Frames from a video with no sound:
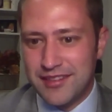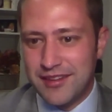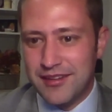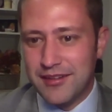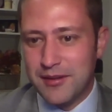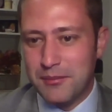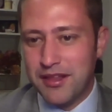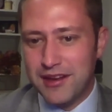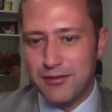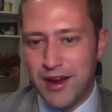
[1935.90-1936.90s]
The
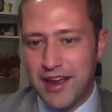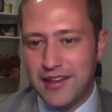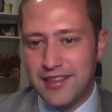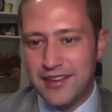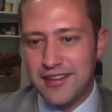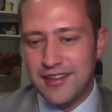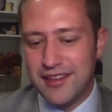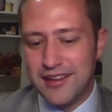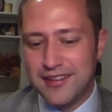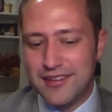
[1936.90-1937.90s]
complaint right that
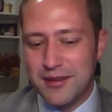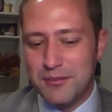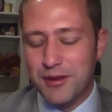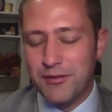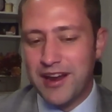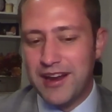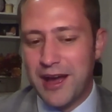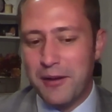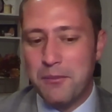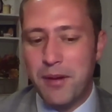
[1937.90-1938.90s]
is in the bill right
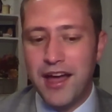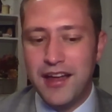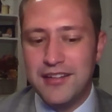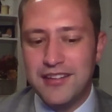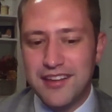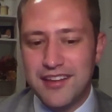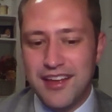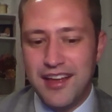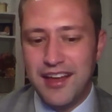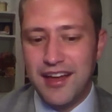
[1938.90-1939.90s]
now. But
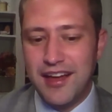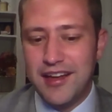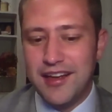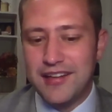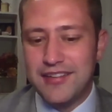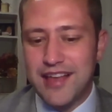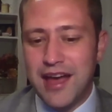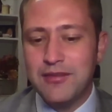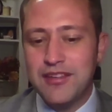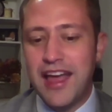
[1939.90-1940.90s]
it
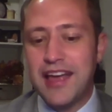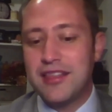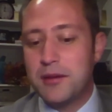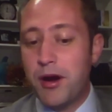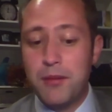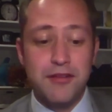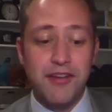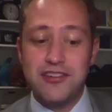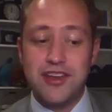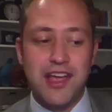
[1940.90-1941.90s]
sounds like the Department of
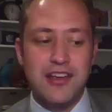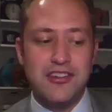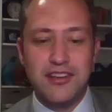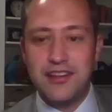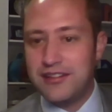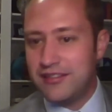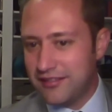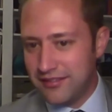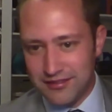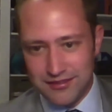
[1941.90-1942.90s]
Education
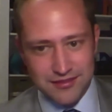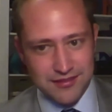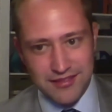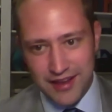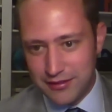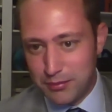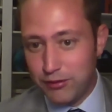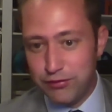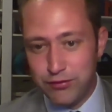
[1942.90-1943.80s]
has moved